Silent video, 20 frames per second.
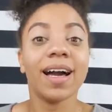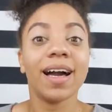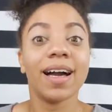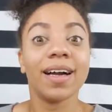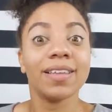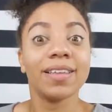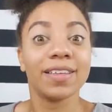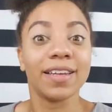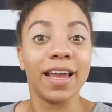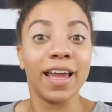
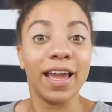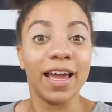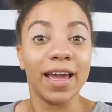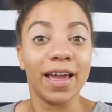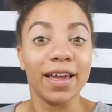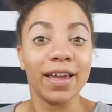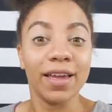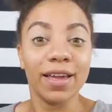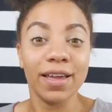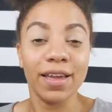
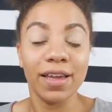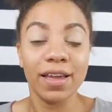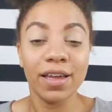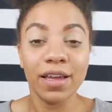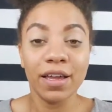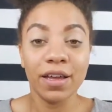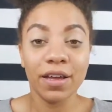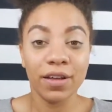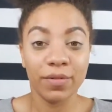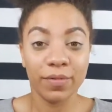holiday
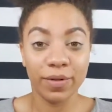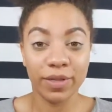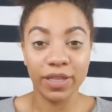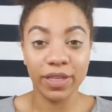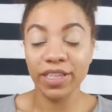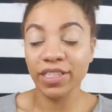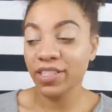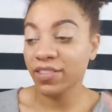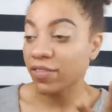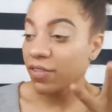
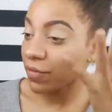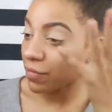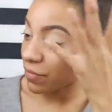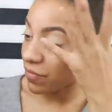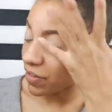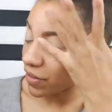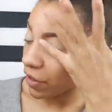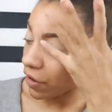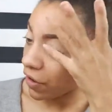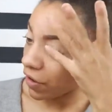release
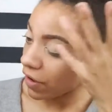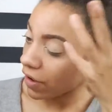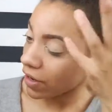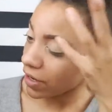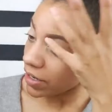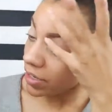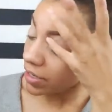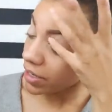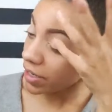vlog